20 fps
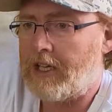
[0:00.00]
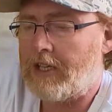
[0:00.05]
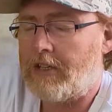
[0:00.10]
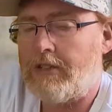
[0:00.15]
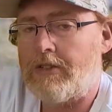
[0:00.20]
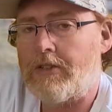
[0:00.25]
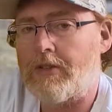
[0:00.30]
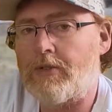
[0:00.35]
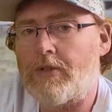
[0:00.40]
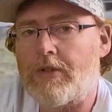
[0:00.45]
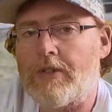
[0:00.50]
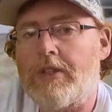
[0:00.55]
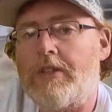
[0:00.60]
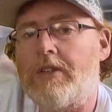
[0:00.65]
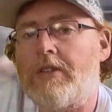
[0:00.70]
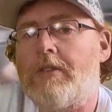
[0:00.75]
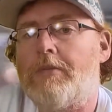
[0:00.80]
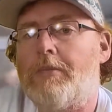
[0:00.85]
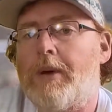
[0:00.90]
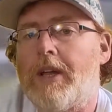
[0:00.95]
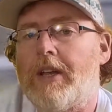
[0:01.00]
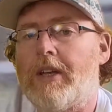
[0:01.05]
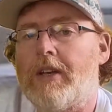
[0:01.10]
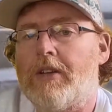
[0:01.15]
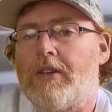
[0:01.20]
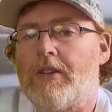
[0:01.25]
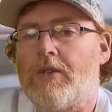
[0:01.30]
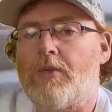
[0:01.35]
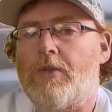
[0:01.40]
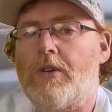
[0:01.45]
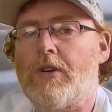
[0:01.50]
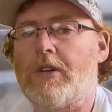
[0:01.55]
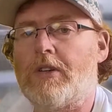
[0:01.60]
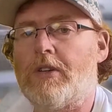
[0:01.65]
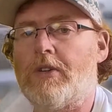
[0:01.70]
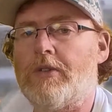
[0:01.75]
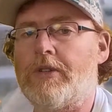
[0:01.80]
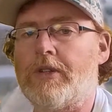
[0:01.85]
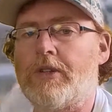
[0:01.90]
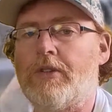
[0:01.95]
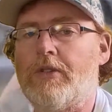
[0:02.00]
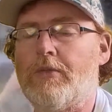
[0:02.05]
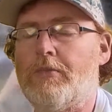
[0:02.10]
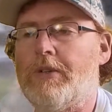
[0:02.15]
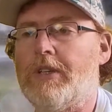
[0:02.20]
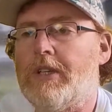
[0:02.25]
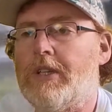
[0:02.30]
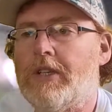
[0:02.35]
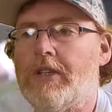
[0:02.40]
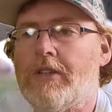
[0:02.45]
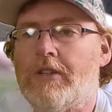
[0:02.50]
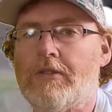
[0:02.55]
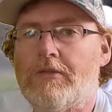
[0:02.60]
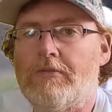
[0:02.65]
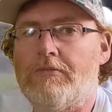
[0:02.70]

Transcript: you know, depending on their workload, it could be,